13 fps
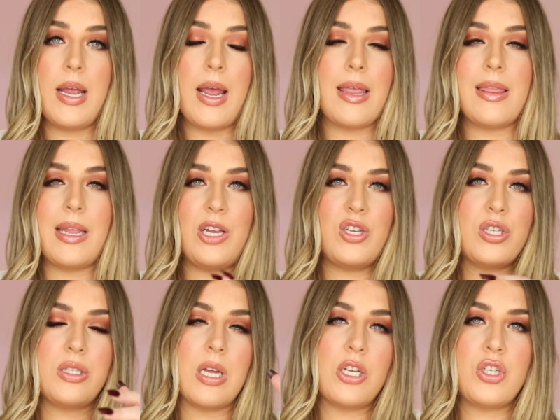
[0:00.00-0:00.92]
and then you
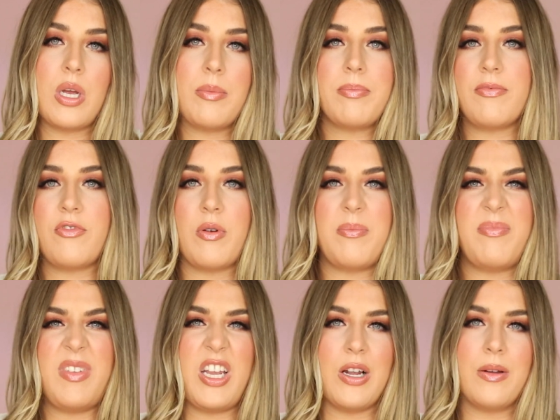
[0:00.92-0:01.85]
just touch up from,
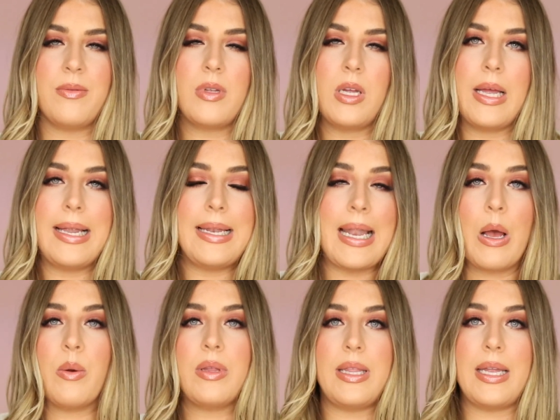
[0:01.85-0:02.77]
you know,
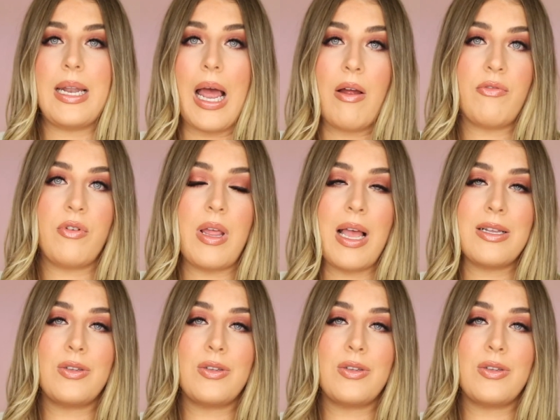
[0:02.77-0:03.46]
now and then after that.